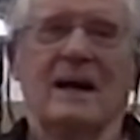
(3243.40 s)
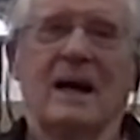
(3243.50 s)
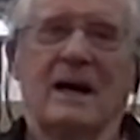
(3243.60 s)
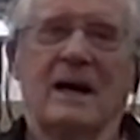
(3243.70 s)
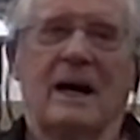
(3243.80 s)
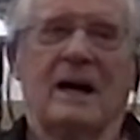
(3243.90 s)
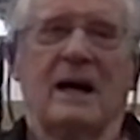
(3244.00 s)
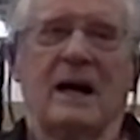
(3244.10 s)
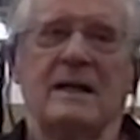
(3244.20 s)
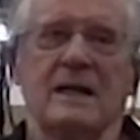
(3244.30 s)

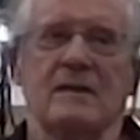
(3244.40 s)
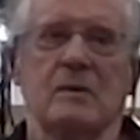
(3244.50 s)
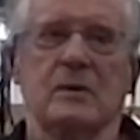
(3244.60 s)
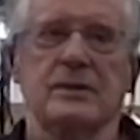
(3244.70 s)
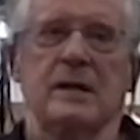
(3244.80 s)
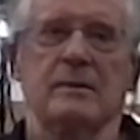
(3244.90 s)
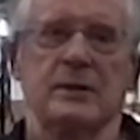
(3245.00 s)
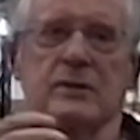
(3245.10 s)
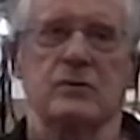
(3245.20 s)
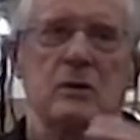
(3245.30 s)
I never was able
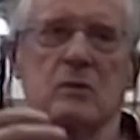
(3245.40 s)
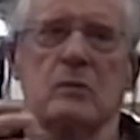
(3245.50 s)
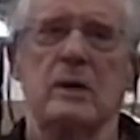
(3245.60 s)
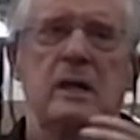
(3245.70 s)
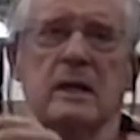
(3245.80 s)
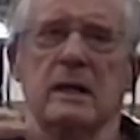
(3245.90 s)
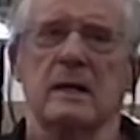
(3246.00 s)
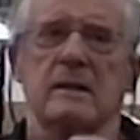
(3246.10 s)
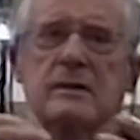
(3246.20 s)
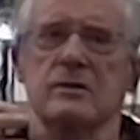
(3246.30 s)
to sort of
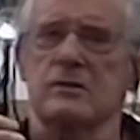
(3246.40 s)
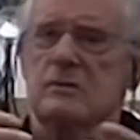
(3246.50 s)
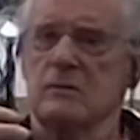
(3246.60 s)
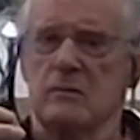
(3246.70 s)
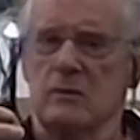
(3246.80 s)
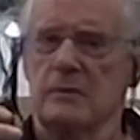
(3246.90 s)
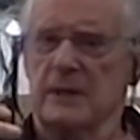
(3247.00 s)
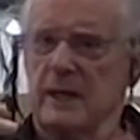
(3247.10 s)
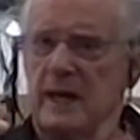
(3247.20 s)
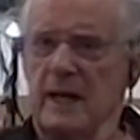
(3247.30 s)
reconnect the student group
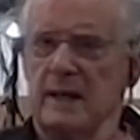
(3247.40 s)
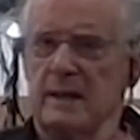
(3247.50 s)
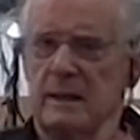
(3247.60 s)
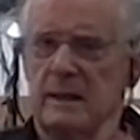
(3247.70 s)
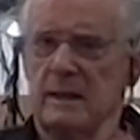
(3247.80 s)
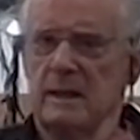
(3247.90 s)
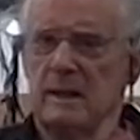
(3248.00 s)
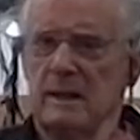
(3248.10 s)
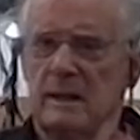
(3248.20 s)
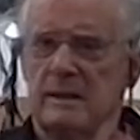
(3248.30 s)
that I had.
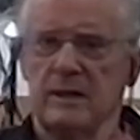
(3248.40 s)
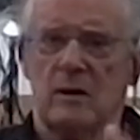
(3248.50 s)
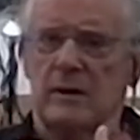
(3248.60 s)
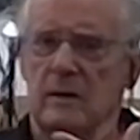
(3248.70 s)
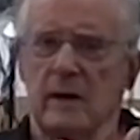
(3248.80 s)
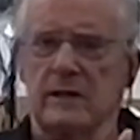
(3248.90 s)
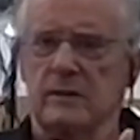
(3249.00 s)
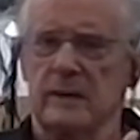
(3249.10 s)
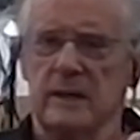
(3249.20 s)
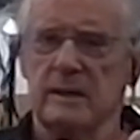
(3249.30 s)
They'd already
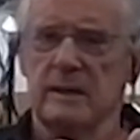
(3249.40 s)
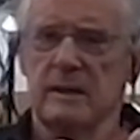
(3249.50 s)
graduated.